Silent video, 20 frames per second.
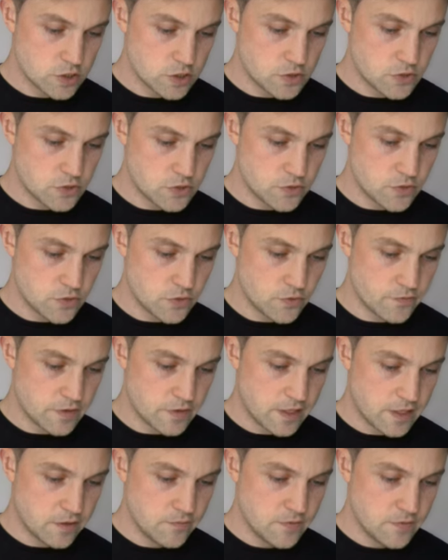Just go two
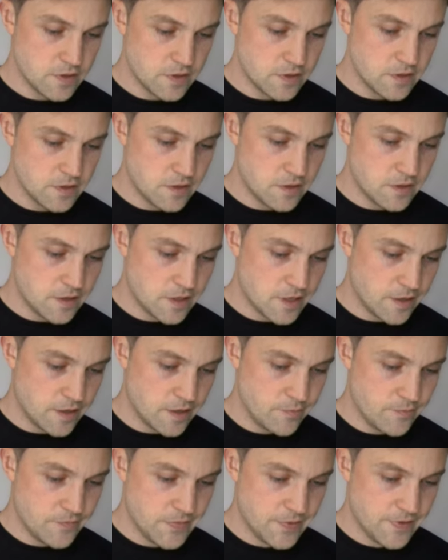for
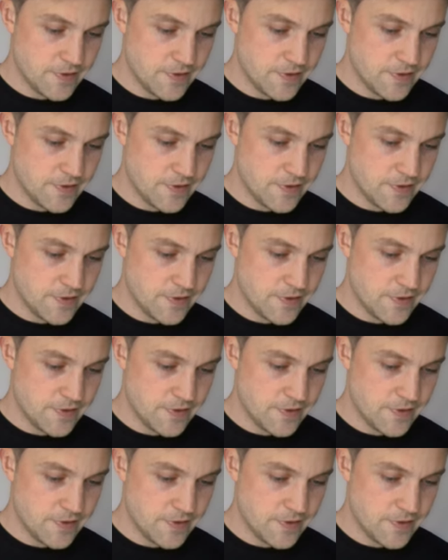now.